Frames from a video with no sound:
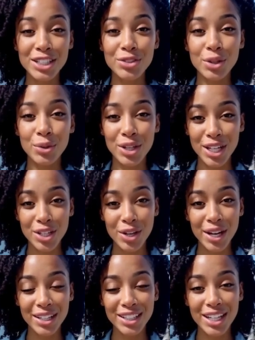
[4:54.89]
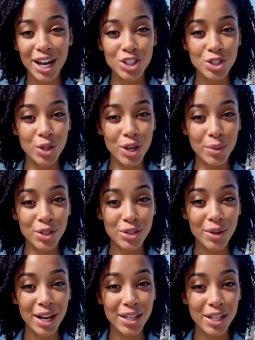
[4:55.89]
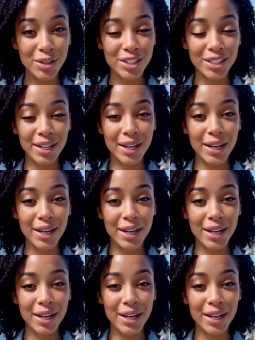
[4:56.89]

from legal and statutory perspectives,